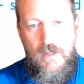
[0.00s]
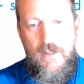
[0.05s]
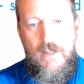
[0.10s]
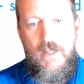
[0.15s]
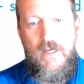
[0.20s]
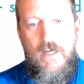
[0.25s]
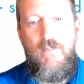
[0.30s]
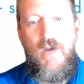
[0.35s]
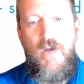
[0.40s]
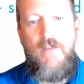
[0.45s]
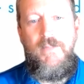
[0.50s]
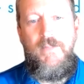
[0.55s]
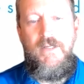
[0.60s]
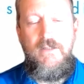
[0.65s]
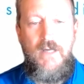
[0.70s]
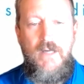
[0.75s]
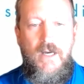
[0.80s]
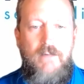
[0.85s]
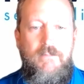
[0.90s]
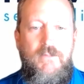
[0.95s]
then it might be
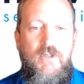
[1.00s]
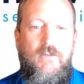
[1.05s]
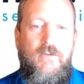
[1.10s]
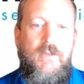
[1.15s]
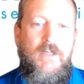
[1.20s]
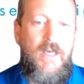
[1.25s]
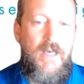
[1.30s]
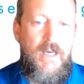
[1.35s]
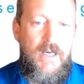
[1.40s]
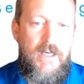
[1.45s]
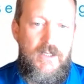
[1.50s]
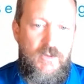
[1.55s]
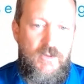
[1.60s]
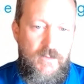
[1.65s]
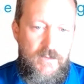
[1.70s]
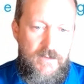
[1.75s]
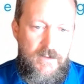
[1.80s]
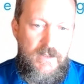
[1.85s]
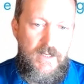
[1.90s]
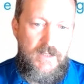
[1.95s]
time to engage
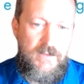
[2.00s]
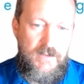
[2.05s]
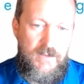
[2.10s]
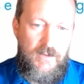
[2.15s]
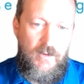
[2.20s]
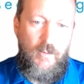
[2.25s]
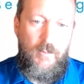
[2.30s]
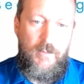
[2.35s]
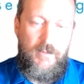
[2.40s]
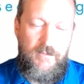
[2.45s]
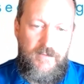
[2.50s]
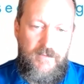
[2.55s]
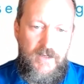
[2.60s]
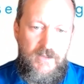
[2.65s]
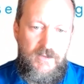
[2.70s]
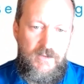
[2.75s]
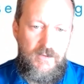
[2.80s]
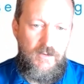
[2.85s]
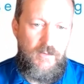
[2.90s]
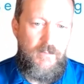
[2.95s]
with an SEO
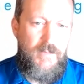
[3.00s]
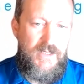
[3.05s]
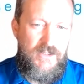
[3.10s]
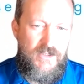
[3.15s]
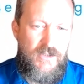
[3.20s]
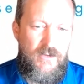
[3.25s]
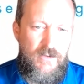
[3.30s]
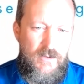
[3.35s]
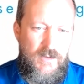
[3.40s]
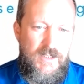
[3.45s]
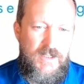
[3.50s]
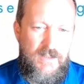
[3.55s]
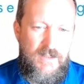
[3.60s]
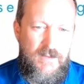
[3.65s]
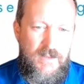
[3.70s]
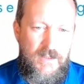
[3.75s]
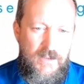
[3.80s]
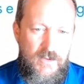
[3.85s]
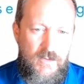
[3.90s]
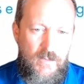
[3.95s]
professional. Make sure you did
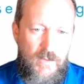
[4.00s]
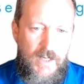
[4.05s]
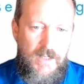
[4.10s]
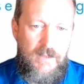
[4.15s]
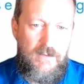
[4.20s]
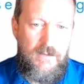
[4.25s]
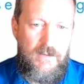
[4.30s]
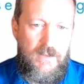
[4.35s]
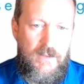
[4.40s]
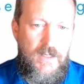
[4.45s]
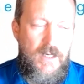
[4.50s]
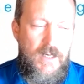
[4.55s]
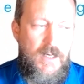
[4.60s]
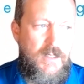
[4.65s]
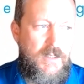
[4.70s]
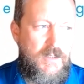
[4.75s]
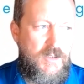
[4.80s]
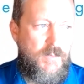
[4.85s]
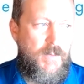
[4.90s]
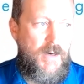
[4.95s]
things right.
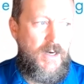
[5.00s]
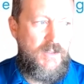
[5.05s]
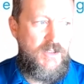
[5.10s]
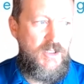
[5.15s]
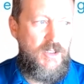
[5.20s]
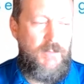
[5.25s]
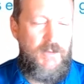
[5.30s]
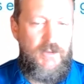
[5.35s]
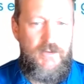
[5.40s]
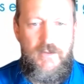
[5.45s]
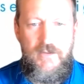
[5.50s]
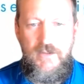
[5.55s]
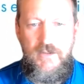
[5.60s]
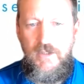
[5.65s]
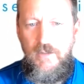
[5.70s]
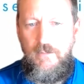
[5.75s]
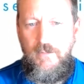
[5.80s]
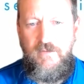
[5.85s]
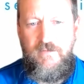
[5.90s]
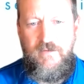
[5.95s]
It's possible that
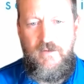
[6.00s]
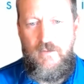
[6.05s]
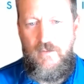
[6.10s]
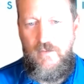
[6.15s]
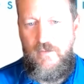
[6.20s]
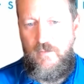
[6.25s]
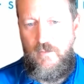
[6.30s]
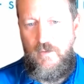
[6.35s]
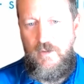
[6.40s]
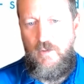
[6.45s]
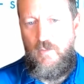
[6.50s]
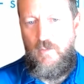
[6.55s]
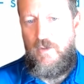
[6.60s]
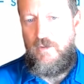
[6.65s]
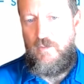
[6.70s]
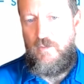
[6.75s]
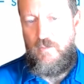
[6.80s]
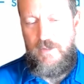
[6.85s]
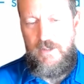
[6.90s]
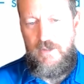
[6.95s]
some of your
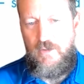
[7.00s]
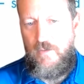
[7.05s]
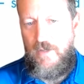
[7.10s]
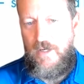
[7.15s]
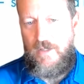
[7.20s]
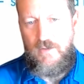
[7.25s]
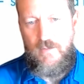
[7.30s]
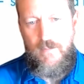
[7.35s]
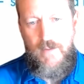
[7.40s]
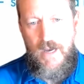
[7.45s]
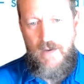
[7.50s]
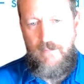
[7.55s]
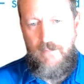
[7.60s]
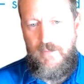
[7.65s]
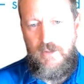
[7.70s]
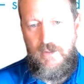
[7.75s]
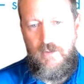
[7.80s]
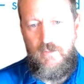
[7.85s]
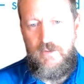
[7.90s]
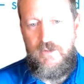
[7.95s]
301 redirect
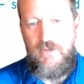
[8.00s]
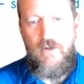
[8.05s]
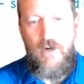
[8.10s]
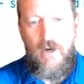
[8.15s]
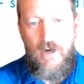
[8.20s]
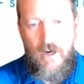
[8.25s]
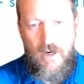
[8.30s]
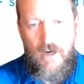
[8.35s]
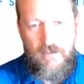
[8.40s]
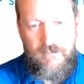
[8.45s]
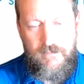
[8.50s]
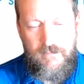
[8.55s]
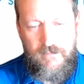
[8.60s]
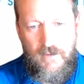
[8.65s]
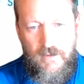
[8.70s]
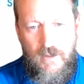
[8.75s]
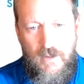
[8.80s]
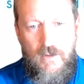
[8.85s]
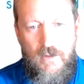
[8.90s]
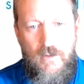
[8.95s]
mapping was off,
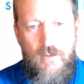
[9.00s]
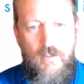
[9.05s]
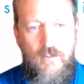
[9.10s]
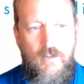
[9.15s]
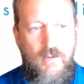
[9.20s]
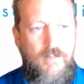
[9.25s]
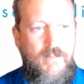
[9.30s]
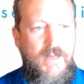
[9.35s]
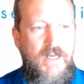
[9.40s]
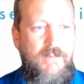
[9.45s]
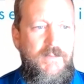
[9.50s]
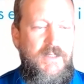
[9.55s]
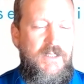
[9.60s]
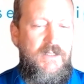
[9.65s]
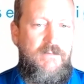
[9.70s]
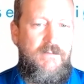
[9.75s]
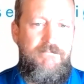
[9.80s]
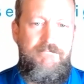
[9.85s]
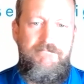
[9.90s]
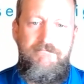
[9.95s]
or
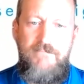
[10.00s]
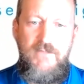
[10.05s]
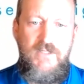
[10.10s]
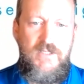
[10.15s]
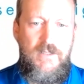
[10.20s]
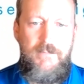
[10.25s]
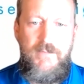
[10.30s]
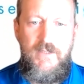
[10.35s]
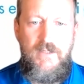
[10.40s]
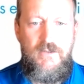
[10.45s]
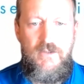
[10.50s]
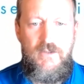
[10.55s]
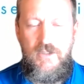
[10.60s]
maybe something